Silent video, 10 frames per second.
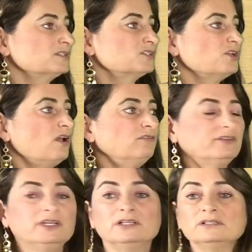solve
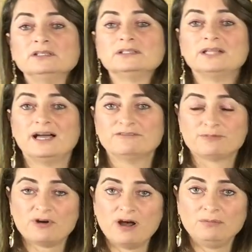real life
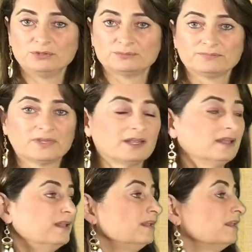problem.
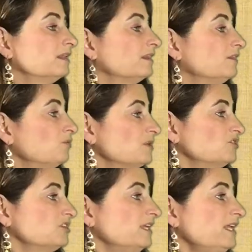The
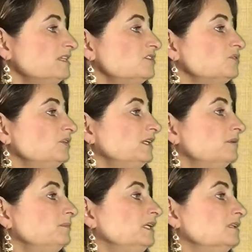question is, you need
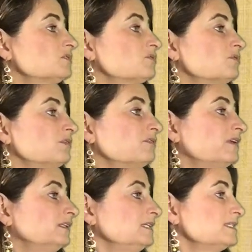a mean score of
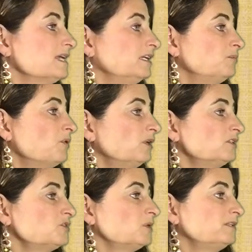at least 90
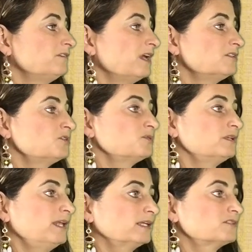points to advance to the
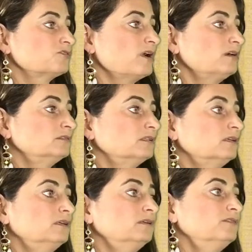next round
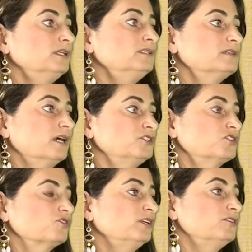of the
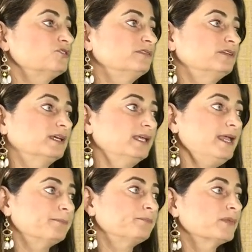touchscreen trivia game.